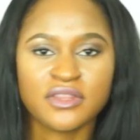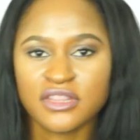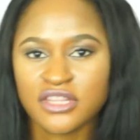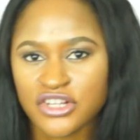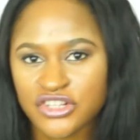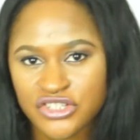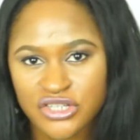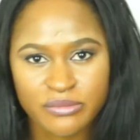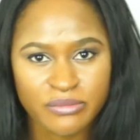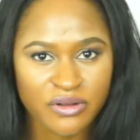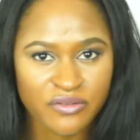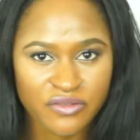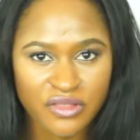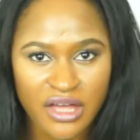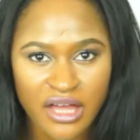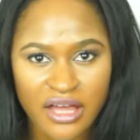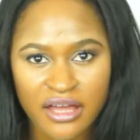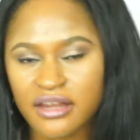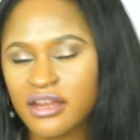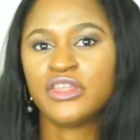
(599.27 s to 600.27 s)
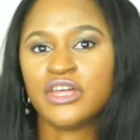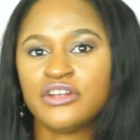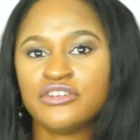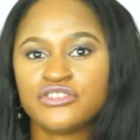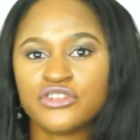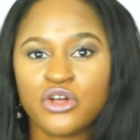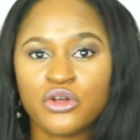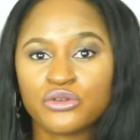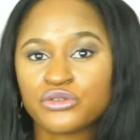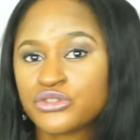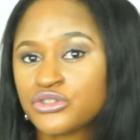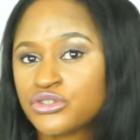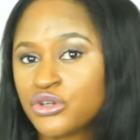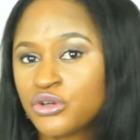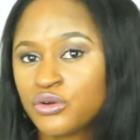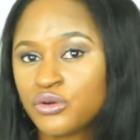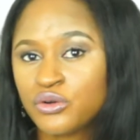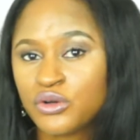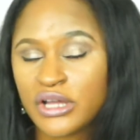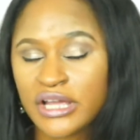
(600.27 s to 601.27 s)
There's some of that. There's
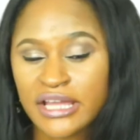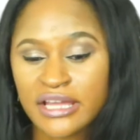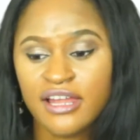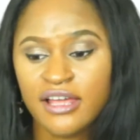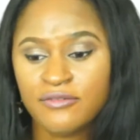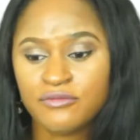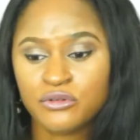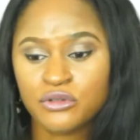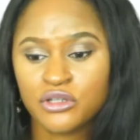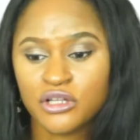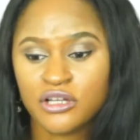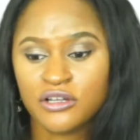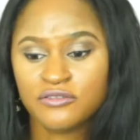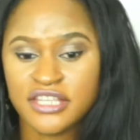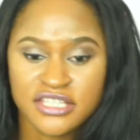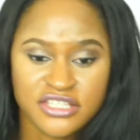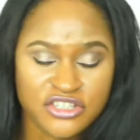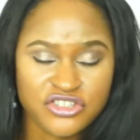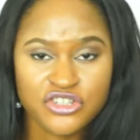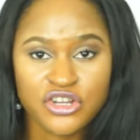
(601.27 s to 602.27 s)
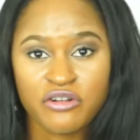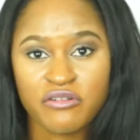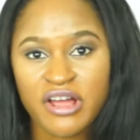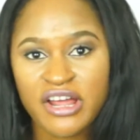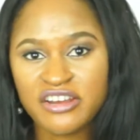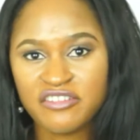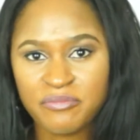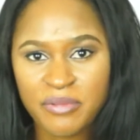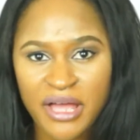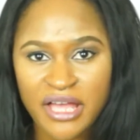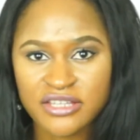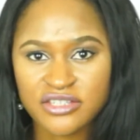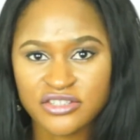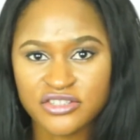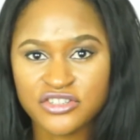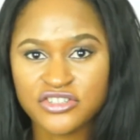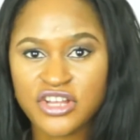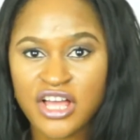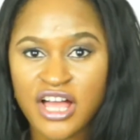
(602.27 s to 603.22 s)
also a level of this is your rite of passage.